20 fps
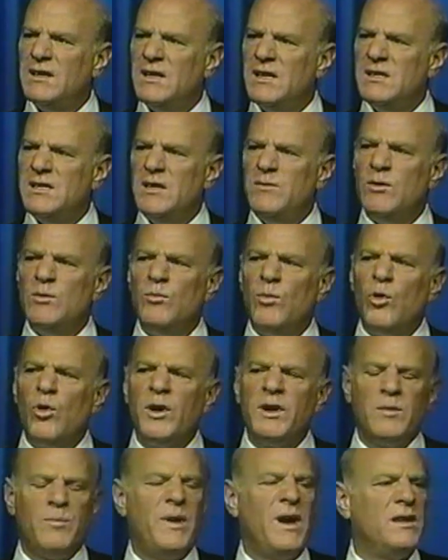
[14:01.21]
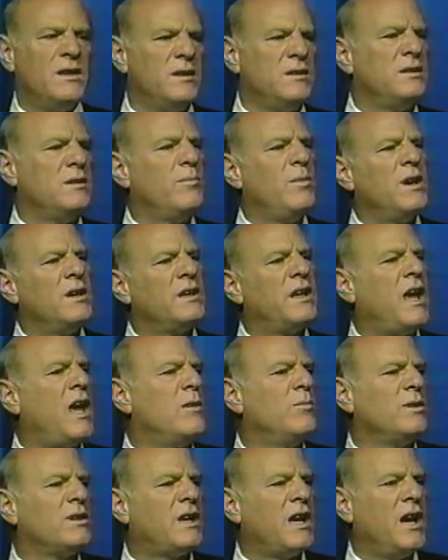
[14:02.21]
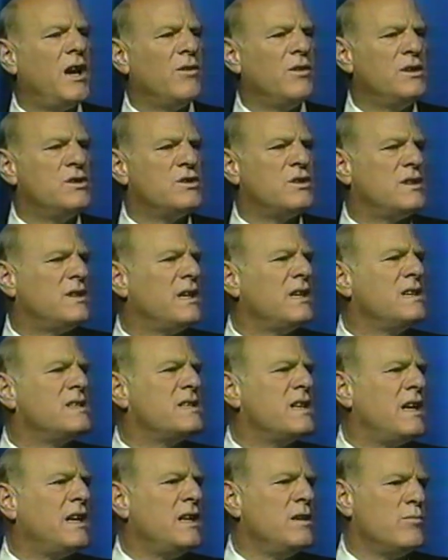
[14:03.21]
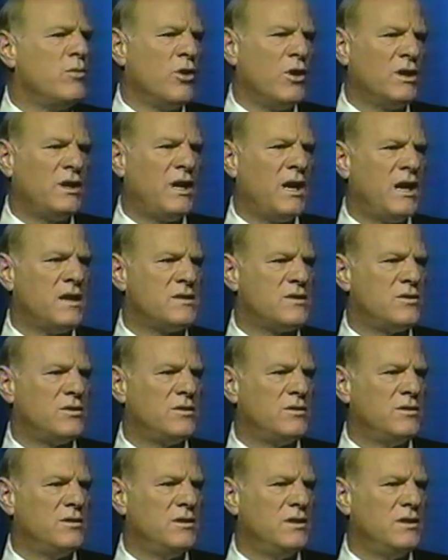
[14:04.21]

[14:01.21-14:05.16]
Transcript: is even more dependent upon cable carriage than is any broadcaster.